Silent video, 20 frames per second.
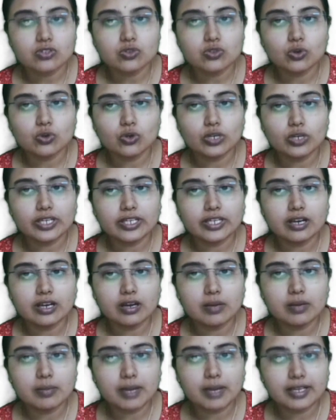So
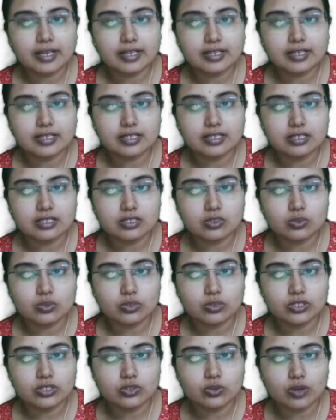here, my dear
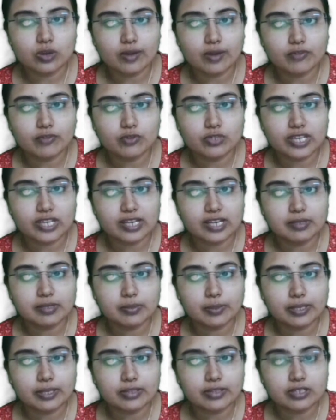students, you have to tell
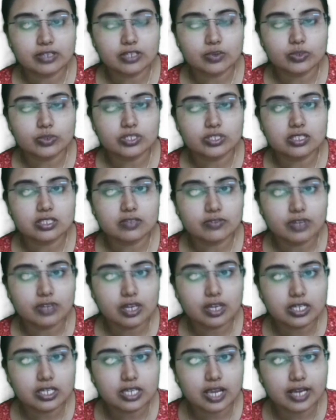me whether it was
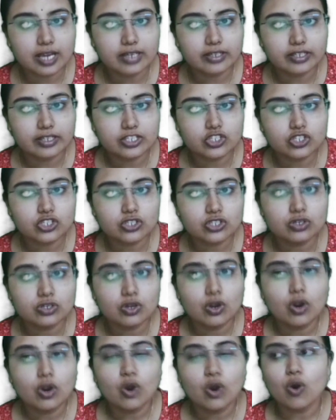severe dehydration
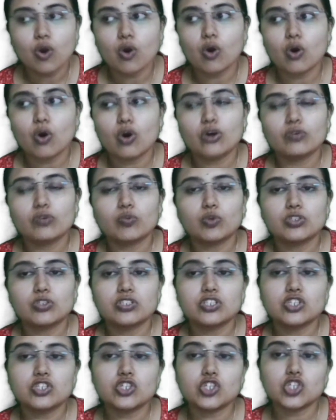or
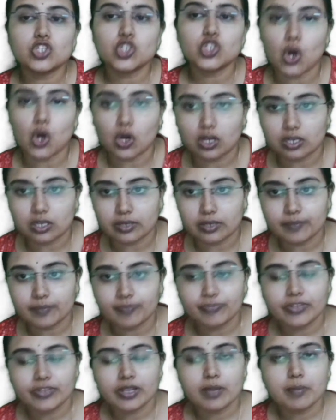was it shock,
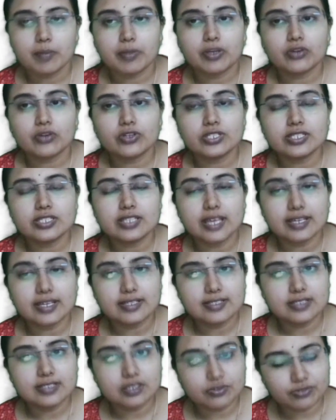because there
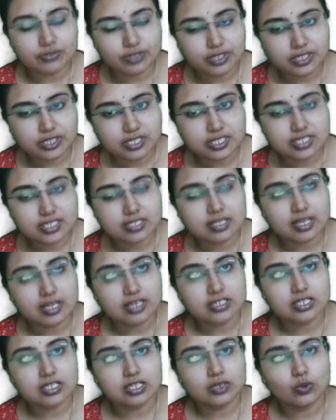is a difference
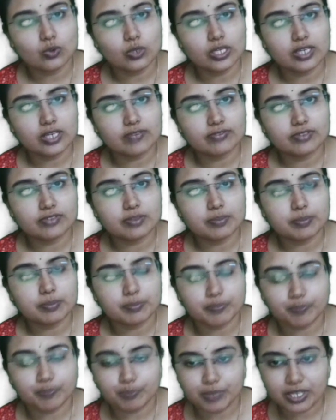that if the
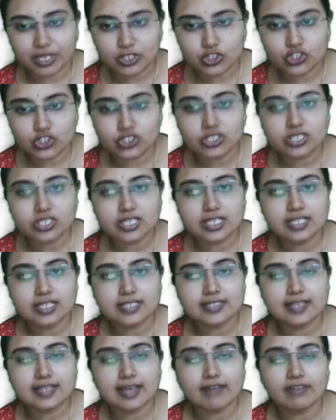patient
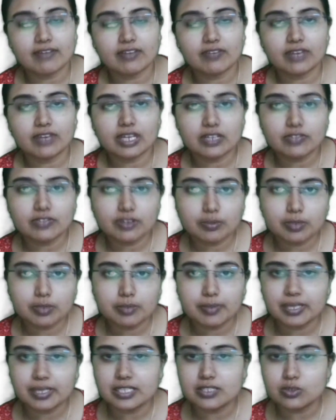is having very
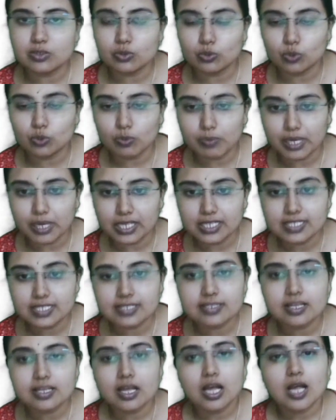feeble pulse or no
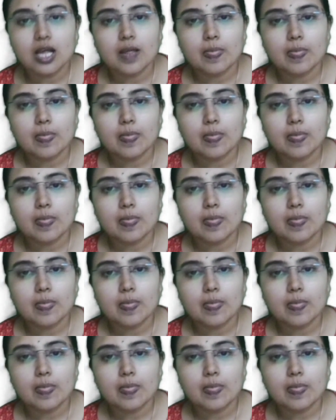pulse,